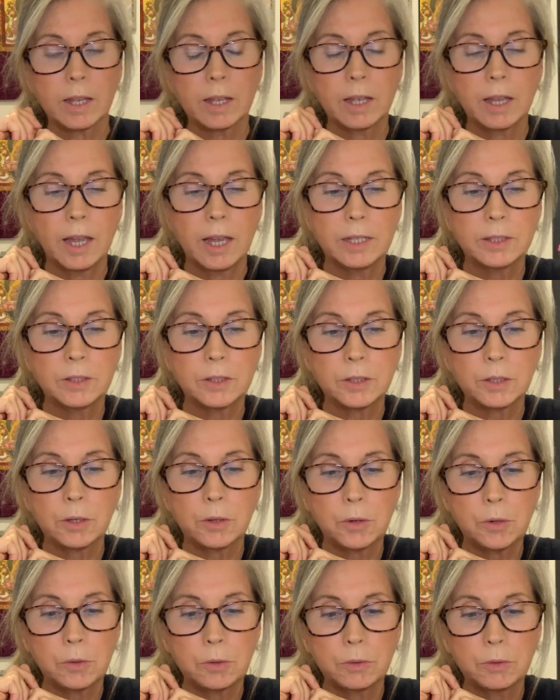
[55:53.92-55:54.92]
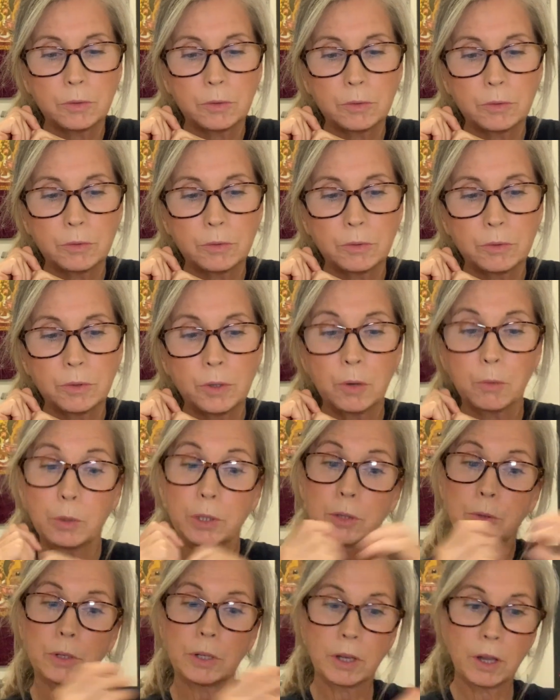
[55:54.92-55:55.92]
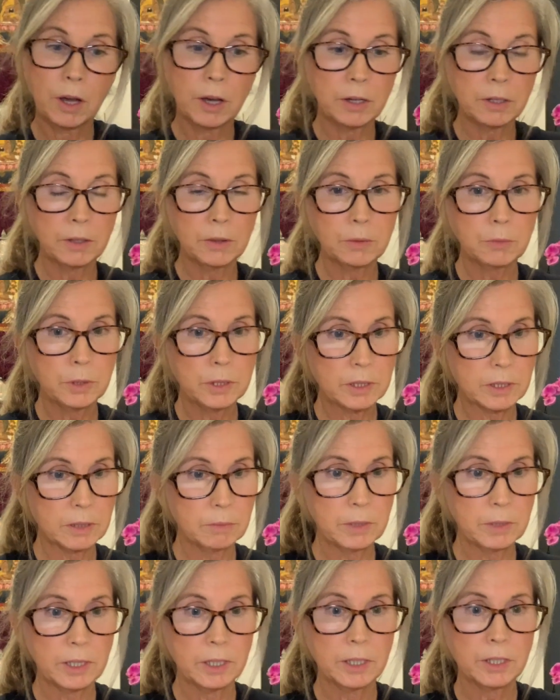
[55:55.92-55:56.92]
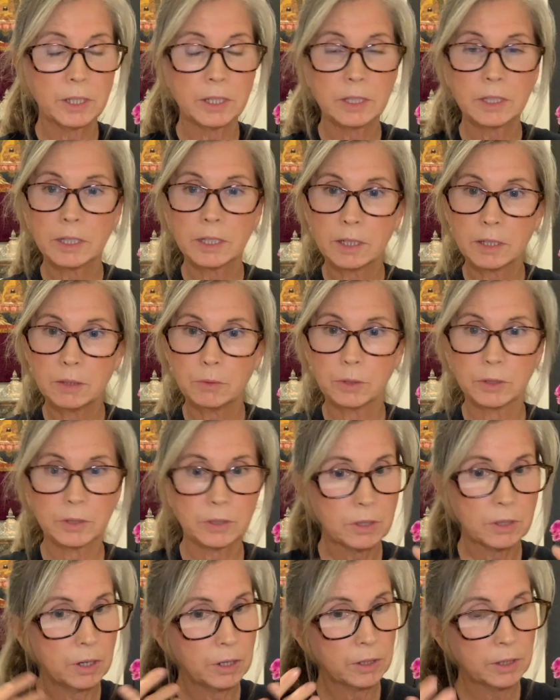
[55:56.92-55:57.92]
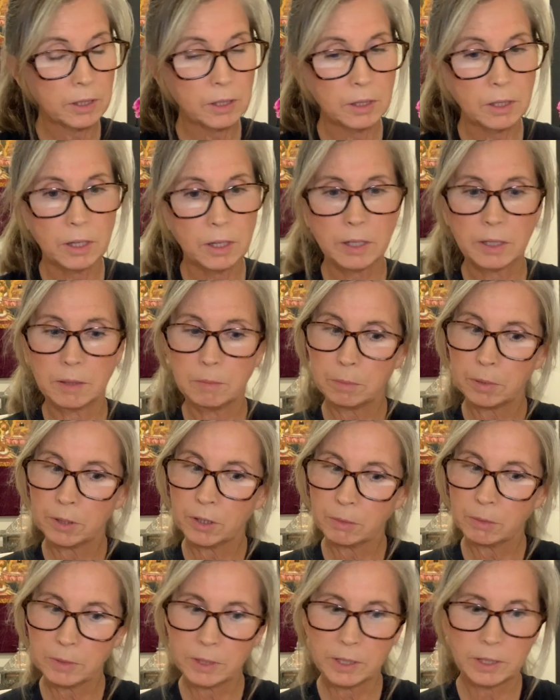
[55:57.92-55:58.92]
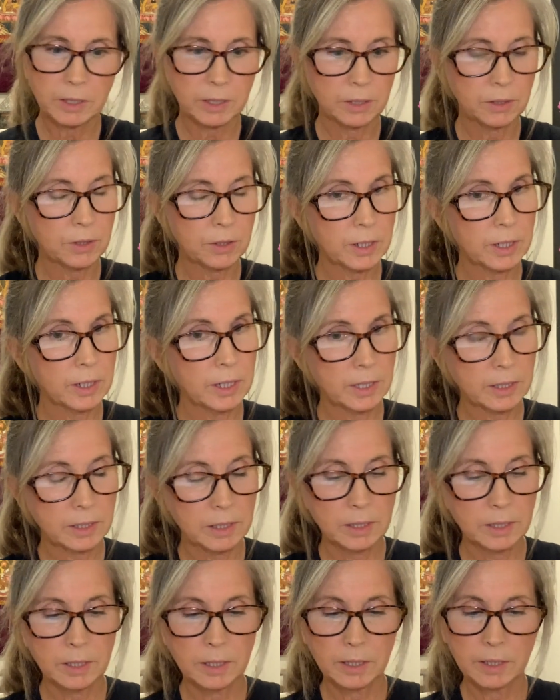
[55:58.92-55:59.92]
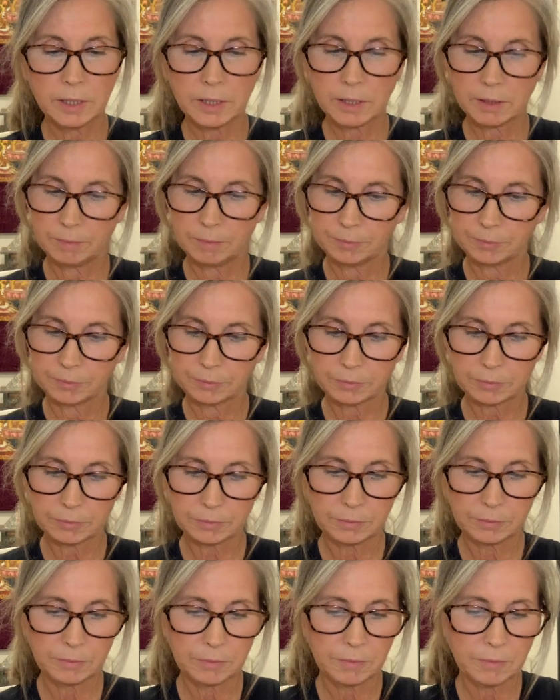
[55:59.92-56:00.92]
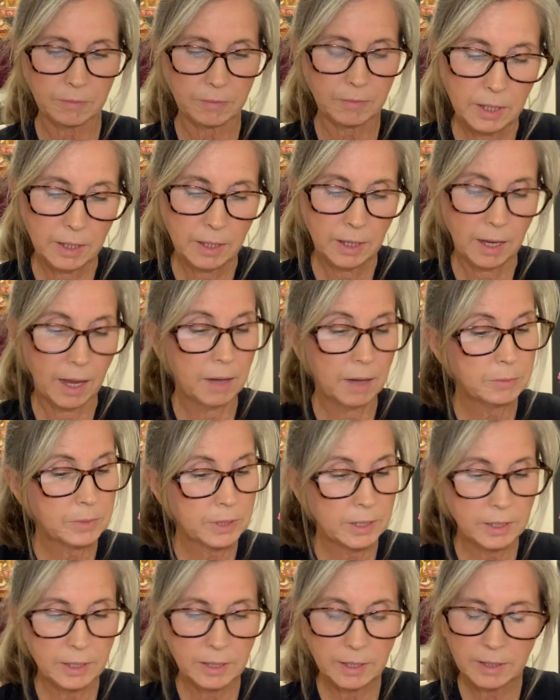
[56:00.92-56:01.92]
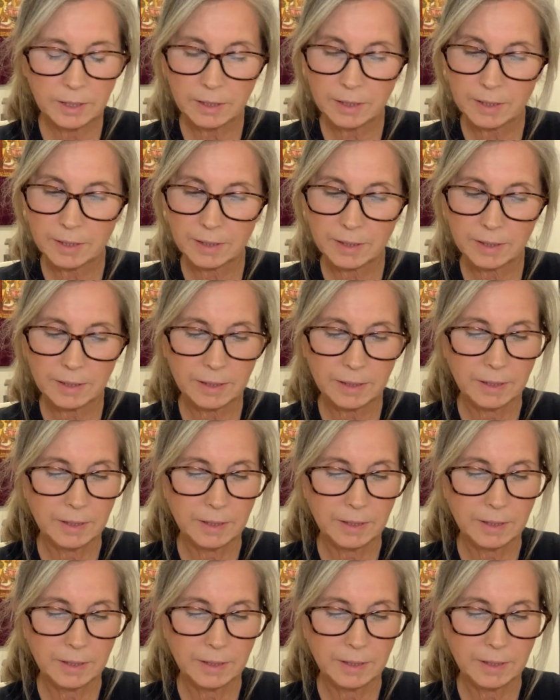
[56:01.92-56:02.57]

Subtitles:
And so, we do a lot on the wisdom teachings here. We're talking a lot impermanence, interconnectedness, emptiness,